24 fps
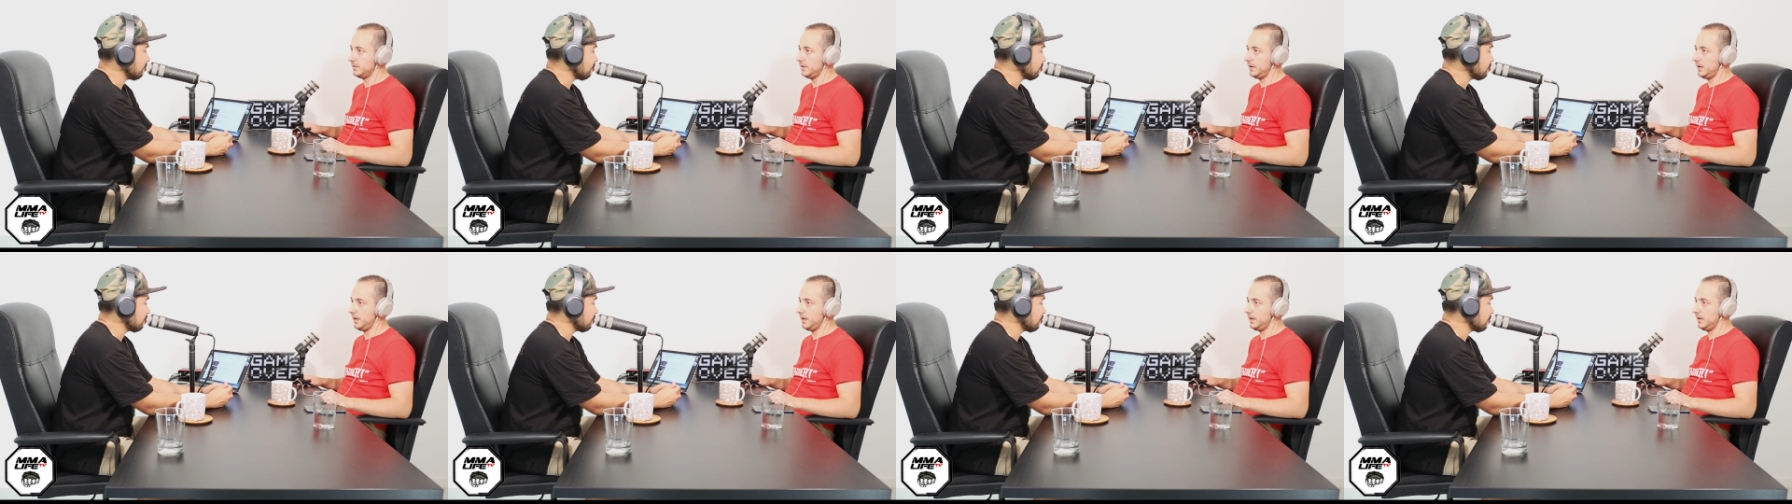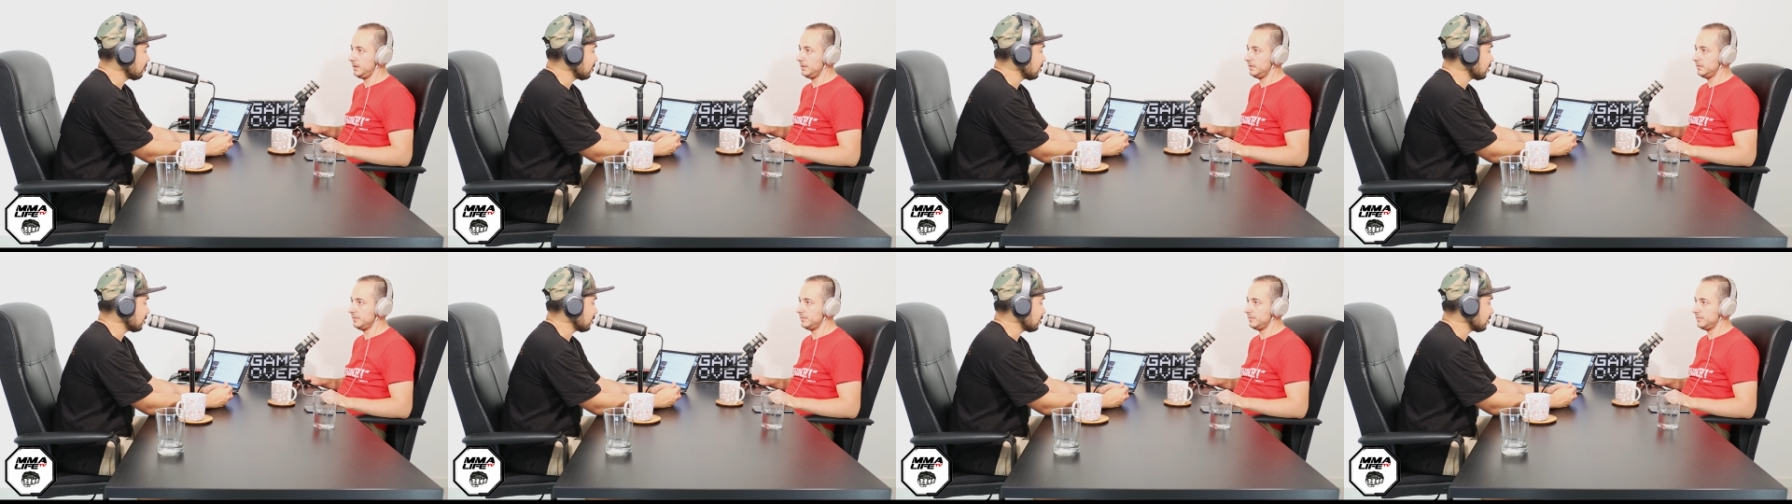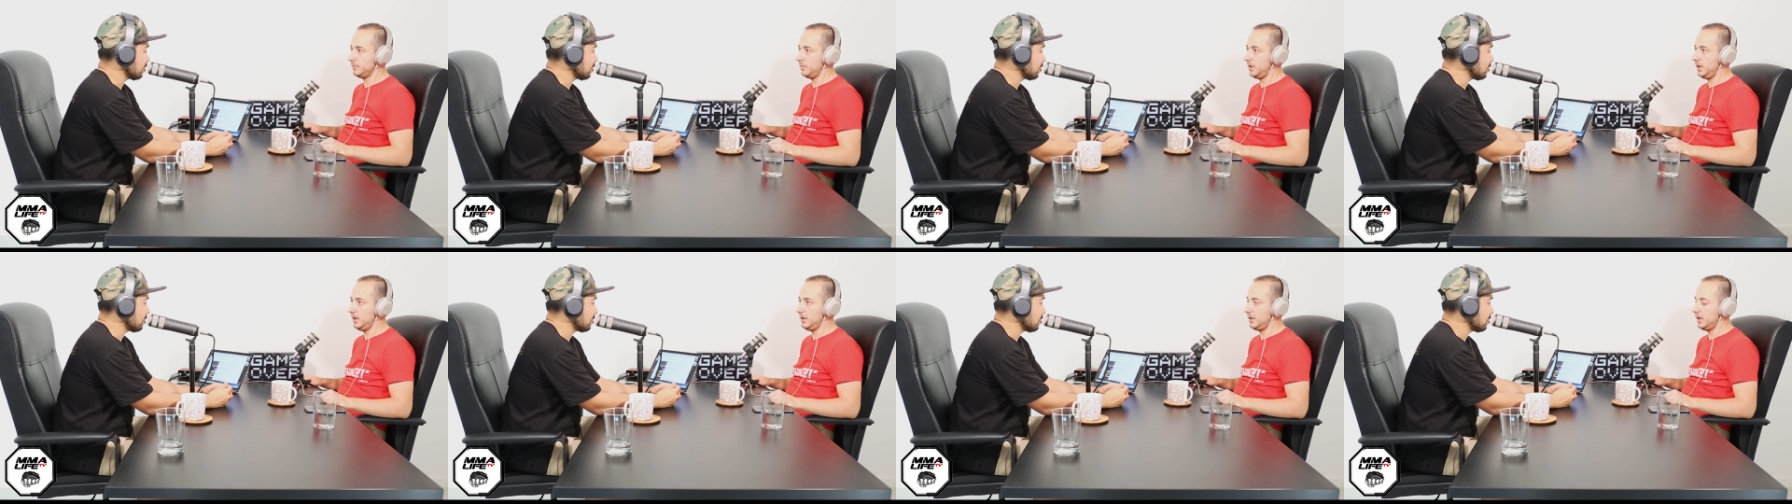and
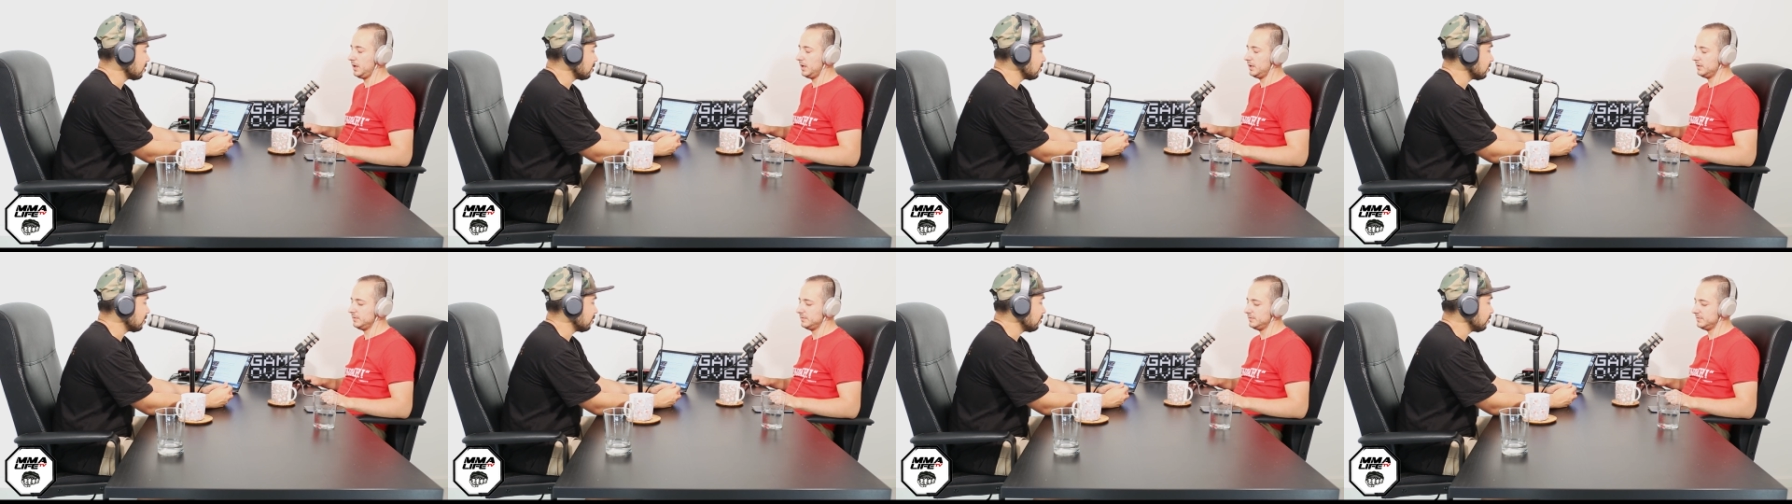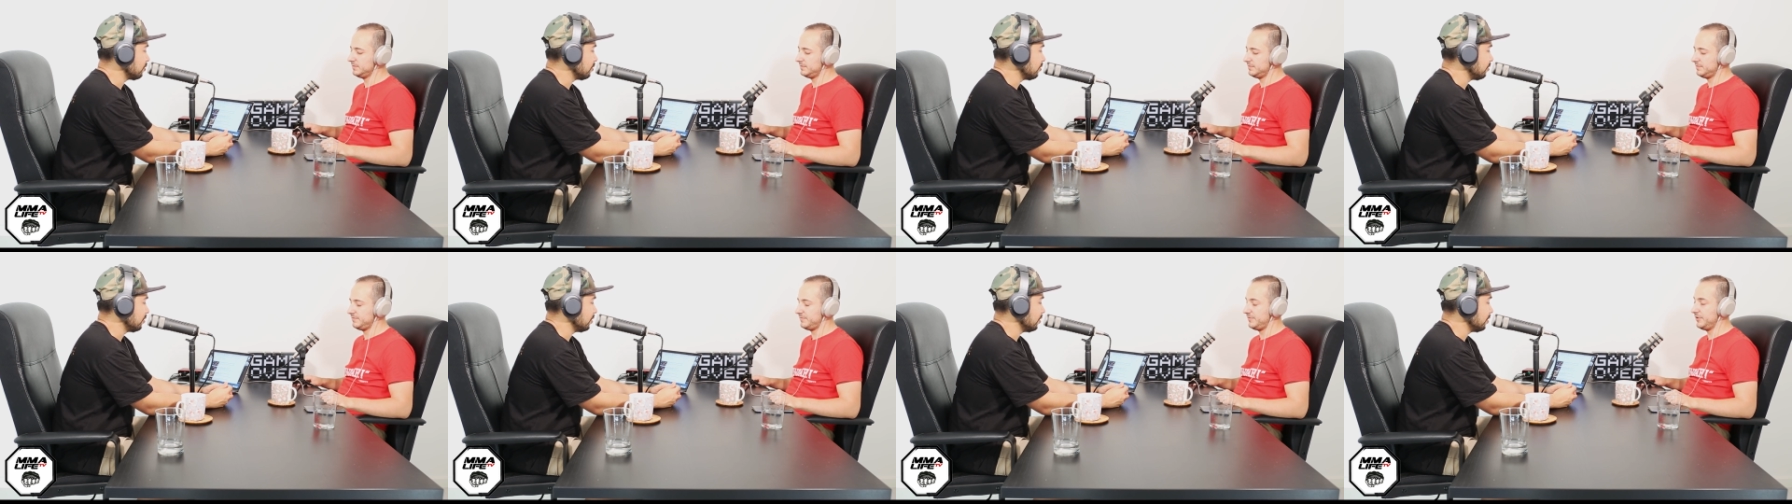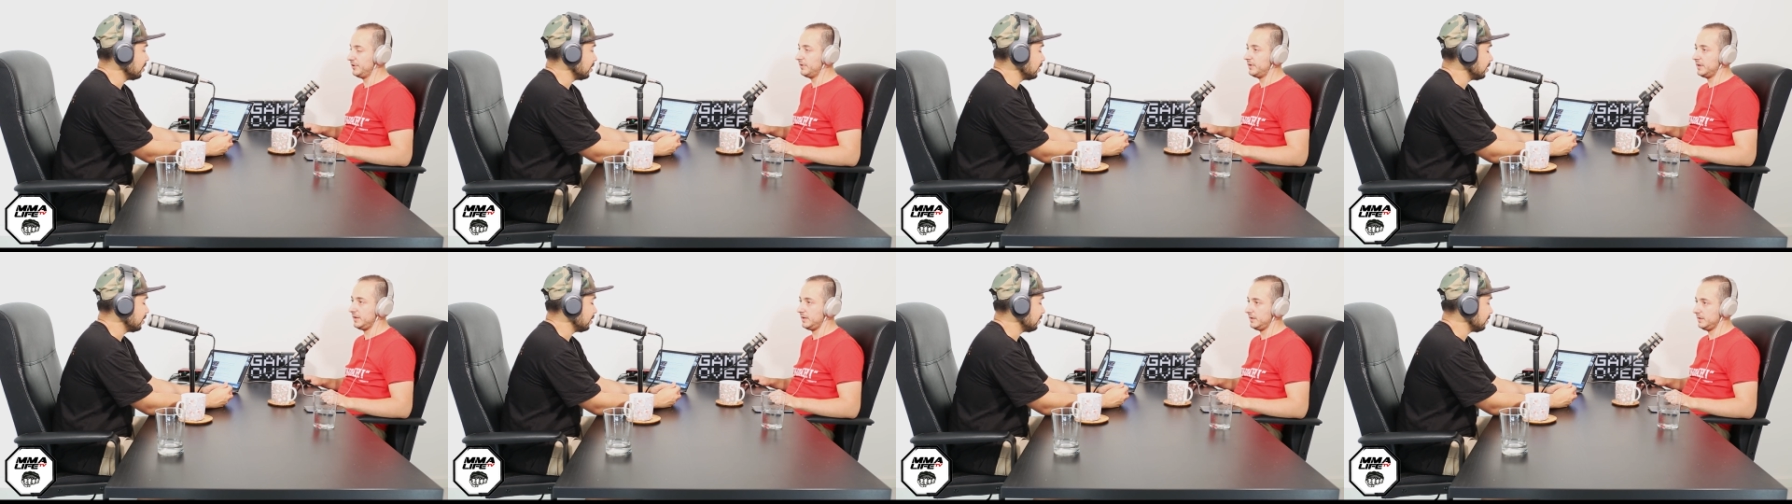what and
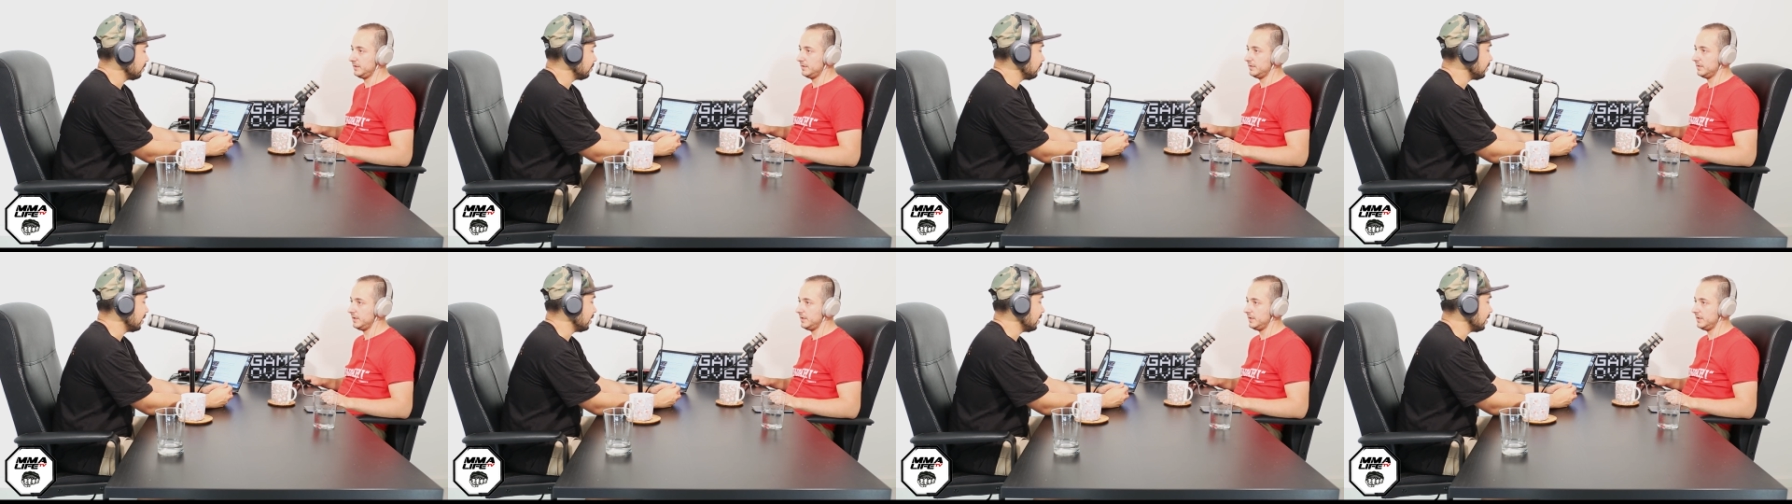Fury. Fury.